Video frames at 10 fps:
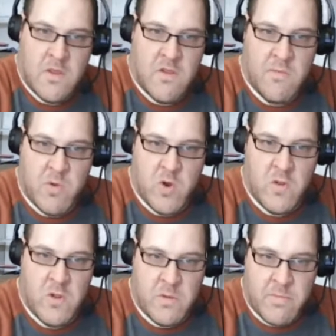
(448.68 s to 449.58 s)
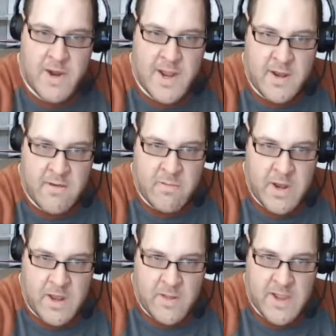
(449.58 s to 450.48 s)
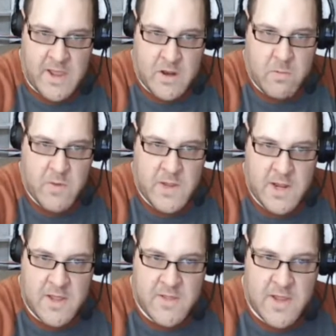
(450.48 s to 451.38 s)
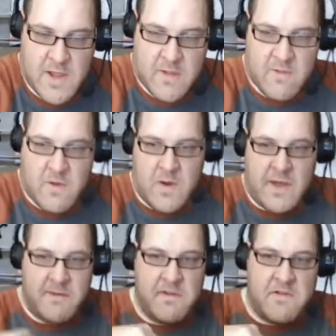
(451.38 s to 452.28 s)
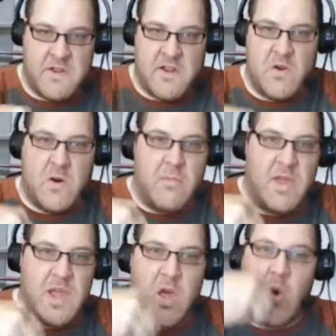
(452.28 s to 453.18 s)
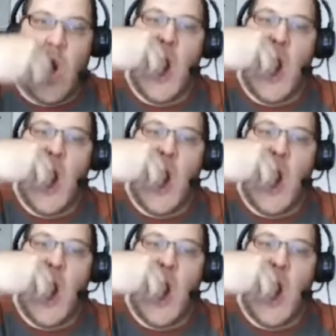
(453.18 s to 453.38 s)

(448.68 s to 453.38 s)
Spoiled little brat, never been held accountable to anything, so I would just ignore him, EQ.